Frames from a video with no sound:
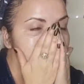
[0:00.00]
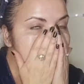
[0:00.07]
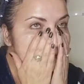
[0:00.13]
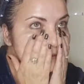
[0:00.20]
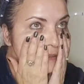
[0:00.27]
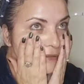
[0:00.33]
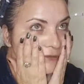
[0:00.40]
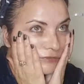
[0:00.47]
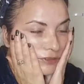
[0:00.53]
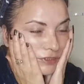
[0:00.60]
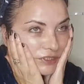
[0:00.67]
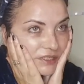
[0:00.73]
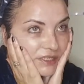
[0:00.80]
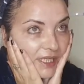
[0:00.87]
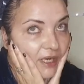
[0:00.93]
It's good
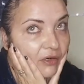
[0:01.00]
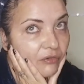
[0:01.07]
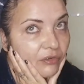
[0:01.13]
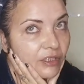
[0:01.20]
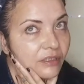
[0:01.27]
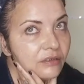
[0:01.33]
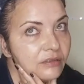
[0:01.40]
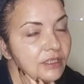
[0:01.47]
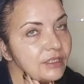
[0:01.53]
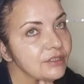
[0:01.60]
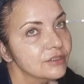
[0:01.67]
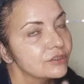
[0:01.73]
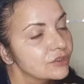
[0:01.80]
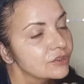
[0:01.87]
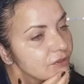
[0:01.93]
for scarring,
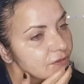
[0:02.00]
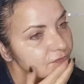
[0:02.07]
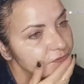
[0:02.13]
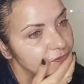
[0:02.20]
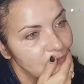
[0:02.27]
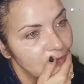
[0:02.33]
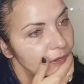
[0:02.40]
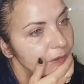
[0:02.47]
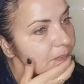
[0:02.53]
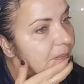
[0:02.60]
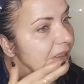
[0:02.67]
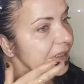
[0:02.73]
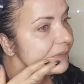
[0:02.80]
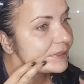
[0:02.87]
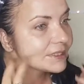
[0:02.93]
it's good for
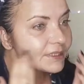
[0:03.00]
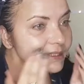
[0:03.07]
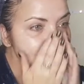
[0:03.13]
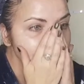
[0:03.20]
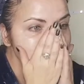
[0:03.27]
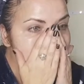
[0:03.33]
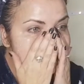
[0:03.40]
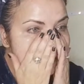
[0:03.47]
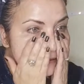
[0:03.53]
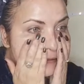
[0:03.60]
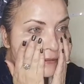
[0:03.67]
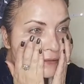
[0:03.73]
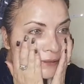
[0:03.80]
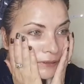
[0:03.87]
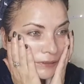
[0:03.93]

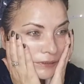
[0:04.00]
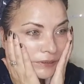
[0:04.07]
pigmentation,